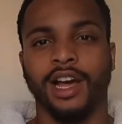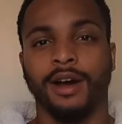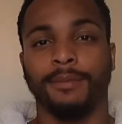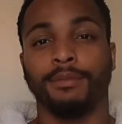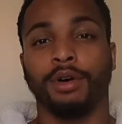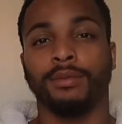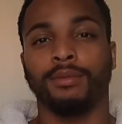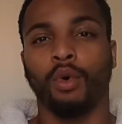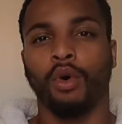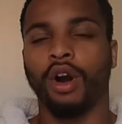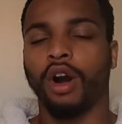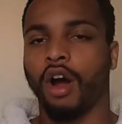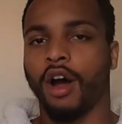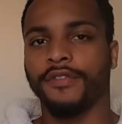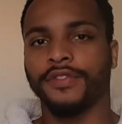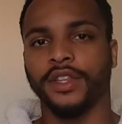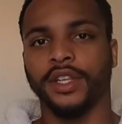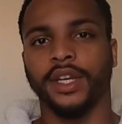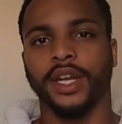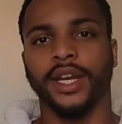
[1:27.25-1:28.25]
but more
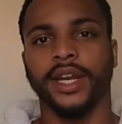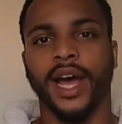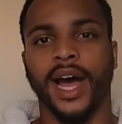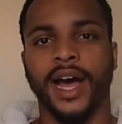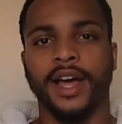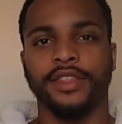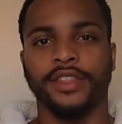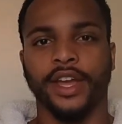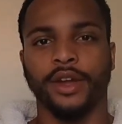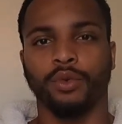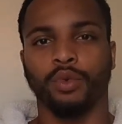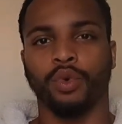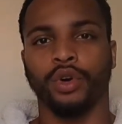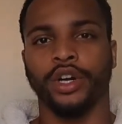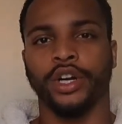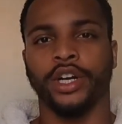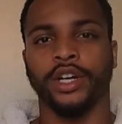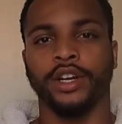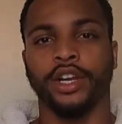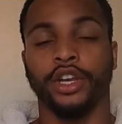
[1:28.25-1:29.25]
often than not, they
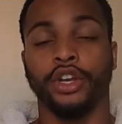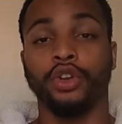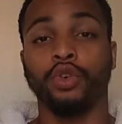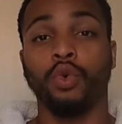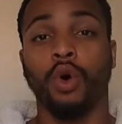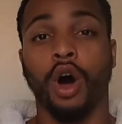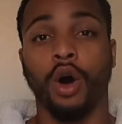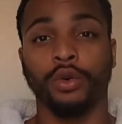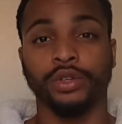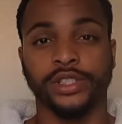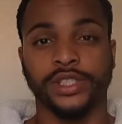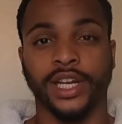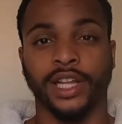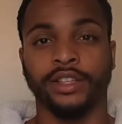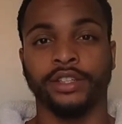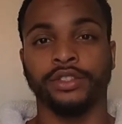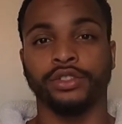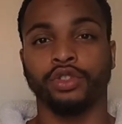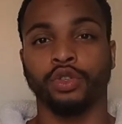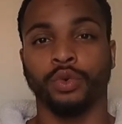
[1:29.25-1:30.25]
were new
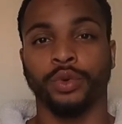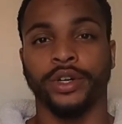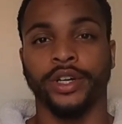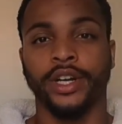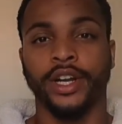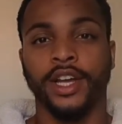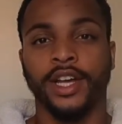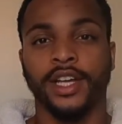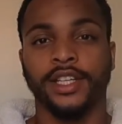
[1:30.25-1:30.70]
wholesalers who were